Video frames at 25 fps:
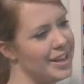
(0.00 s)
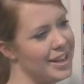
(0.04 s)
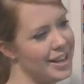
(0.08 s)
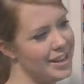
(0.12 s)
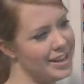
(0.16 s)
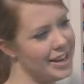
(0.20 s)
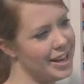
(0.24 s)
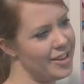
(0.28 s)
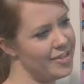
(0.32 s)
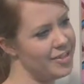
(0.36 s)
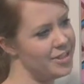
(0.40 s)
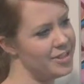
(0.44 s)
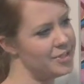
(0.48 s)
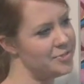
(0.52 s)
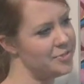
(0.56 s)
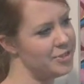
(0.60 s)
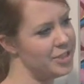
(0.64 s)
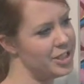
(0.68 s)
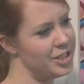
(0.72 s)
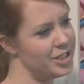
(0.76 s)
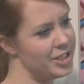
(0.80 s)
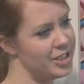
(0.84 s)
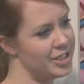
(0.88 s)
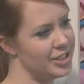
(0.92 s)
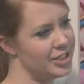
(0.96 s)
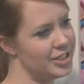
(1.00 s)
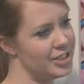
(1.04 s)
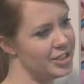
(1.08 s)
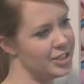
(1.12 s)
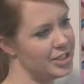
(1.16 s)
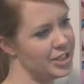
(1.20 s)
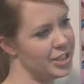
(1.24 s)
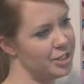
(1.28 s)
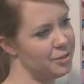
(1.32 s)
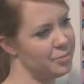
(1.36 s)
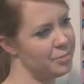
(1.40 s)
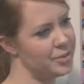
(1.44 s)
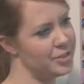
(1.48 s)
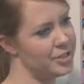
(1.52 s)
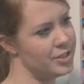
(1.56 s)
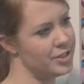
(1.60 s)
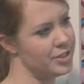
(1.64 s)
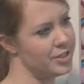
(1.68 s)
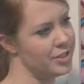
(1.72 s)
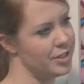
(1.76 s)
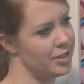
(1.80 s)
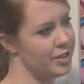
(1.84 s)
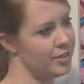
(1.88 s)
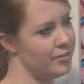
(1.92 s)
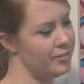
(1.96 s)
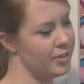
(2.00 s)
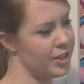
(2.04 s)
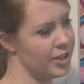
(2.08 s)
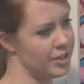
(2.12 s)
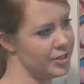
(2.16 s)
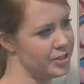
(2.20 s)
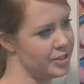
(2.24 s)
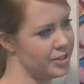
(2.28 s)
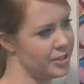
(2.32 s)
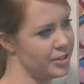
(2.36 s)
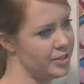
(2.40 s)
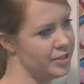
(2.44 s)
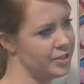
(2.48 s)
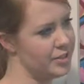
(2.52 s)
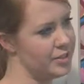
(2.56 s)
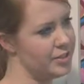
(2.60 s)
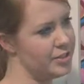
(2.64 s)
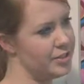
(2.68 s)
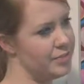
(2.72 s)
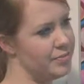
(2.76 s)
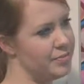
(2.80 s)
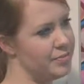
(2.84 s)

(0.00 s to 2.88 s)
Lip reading: And can this research help us design vaccines?